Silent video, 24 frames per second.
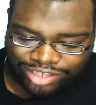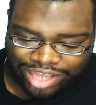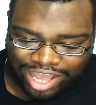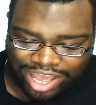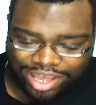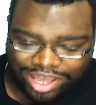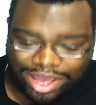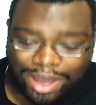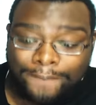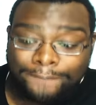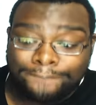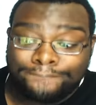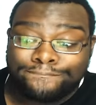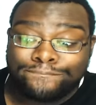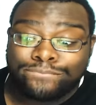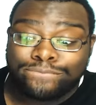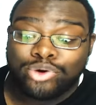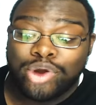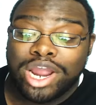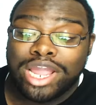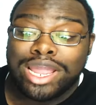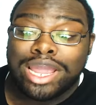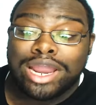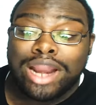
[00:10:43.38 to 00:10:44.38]
is like,
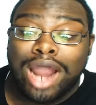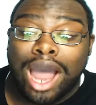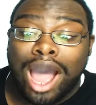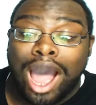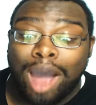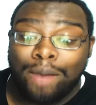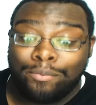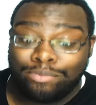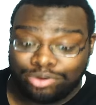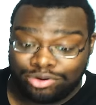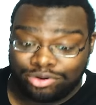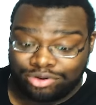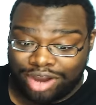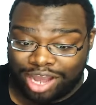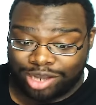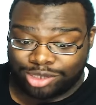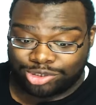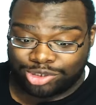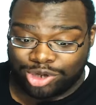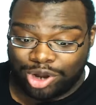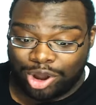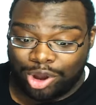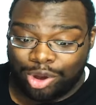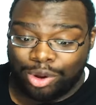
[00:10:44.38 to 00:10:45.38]
bring it on, Blue
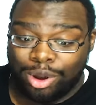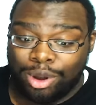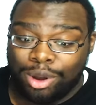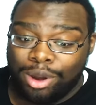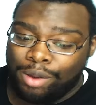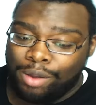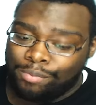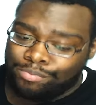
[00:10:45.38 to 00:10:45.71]
Nitro.